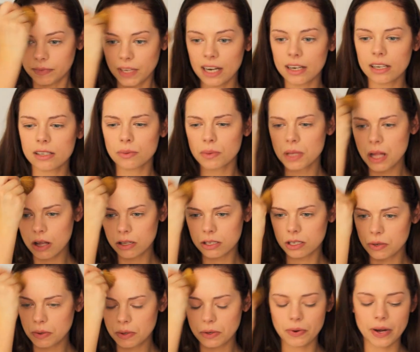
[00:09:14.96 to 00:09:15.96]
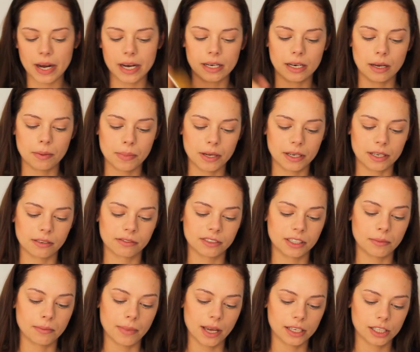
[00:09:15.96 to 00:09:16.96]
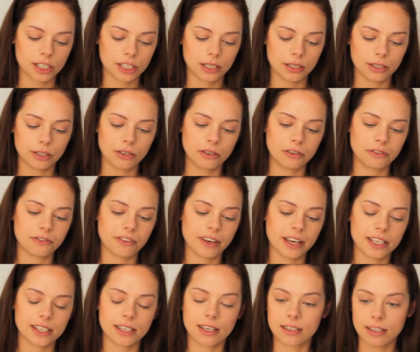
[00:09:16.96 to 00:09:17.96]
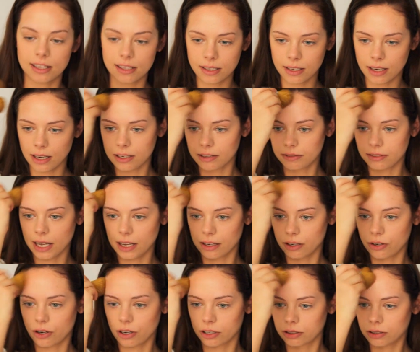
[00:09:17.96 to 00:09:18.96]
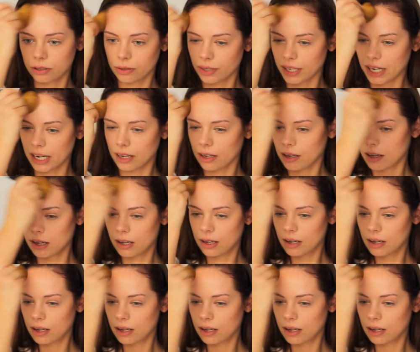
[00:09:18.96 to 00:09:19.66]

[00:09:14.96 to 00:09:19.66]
And this will also create a bit of dimension to your face, because it's kind of like contouring.